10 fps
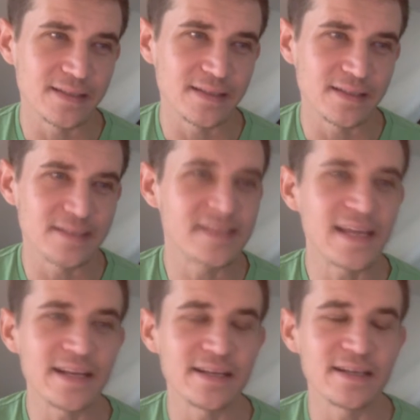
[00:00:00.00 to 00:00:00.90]
the
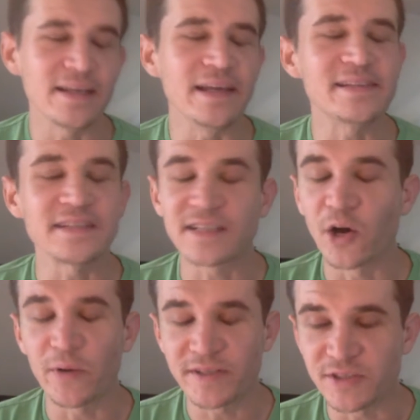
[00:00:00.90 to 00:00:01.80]
state isn't
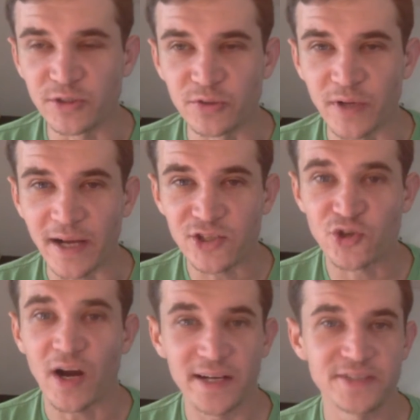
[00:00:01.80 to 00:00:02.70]
going to
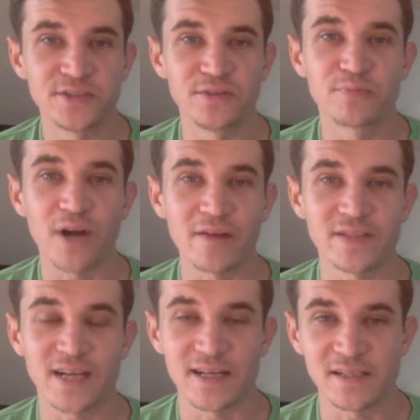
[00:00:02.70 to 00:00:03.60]
try to
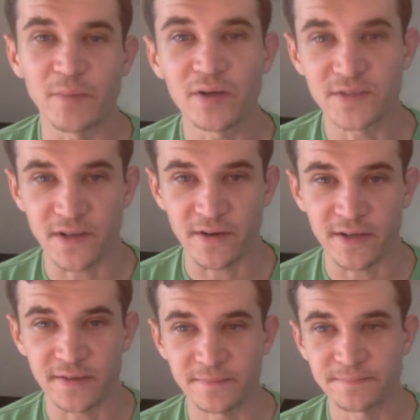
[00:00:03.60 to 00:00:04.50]
privatize the military.
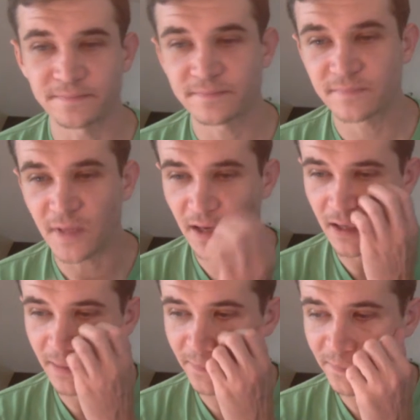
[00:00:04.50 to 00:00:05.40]

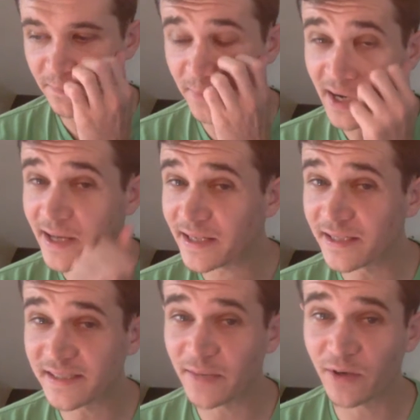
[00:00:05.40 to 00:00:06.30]
But in
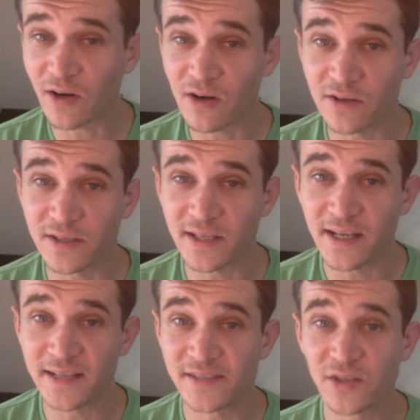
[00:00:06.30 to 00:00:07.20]
the same regard,
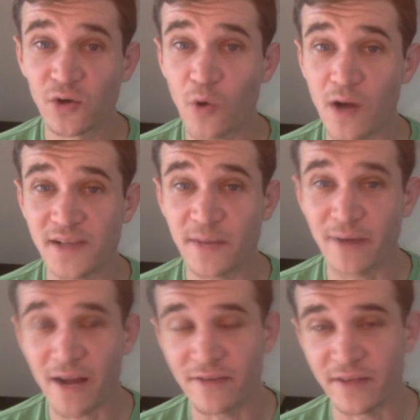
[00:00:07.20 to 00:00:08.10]
it's still
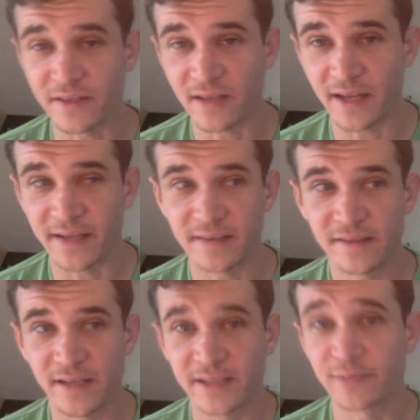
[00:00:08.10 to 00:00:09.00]
quasi-private,
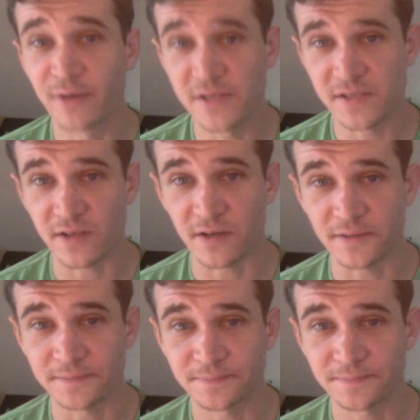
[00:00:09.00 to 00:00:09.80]
like the prisons are.